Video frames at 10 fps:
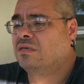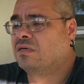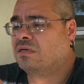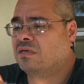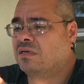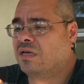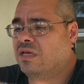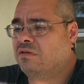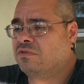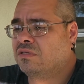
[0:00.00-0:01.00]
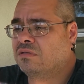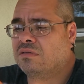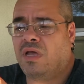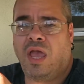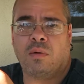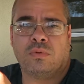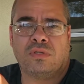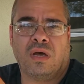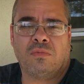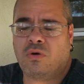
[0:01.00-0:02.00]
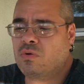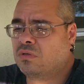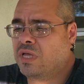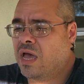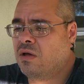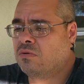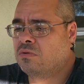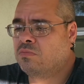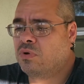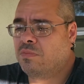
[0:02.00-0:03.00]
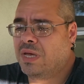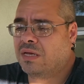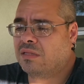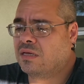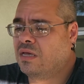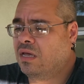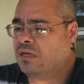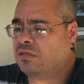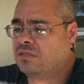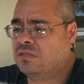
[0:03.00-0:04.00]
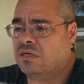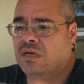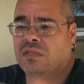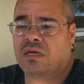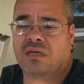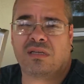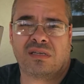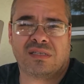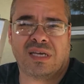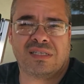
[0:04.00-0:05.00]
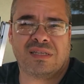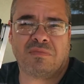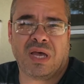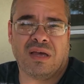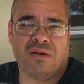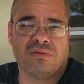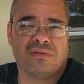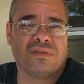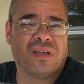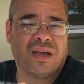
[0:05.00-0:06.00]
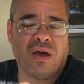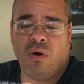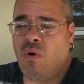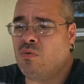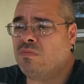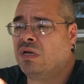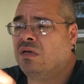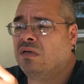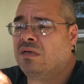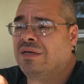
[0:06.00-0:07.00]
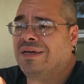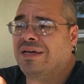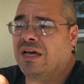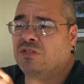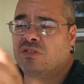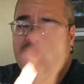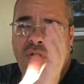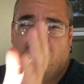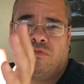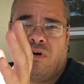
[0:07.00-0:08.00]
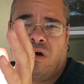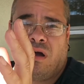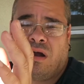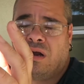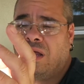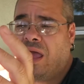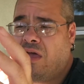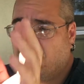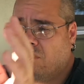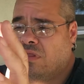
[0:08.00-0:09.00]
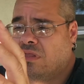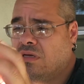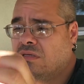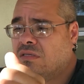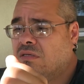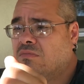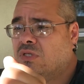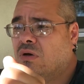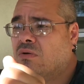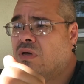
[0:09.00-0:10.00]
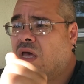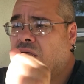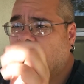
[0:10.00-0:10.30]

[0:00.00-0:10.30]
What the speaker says: I gave it ample time to cool down, put it back in the case, and then didn't test it back out until I got home. And so far, everything seems okay.